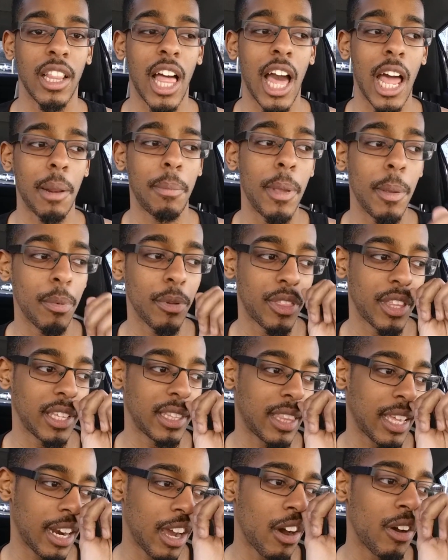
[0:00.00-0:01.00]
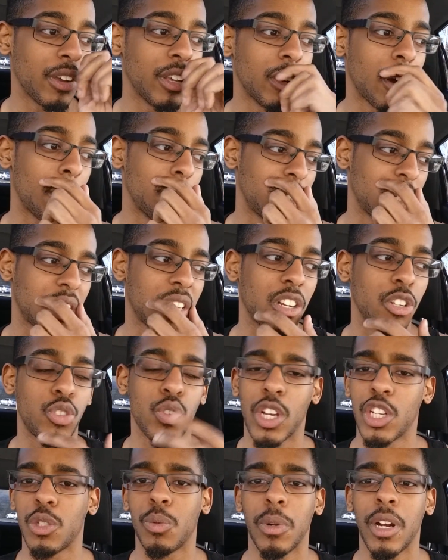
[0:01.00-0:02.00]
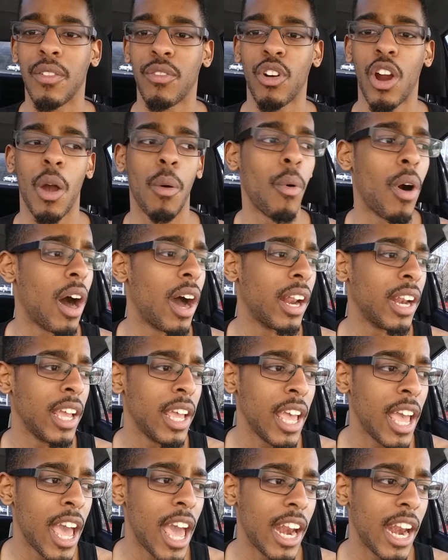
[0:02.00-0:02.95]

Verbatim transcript: A lot of people think that, oh, you know, I'm just gonna dress whatever I want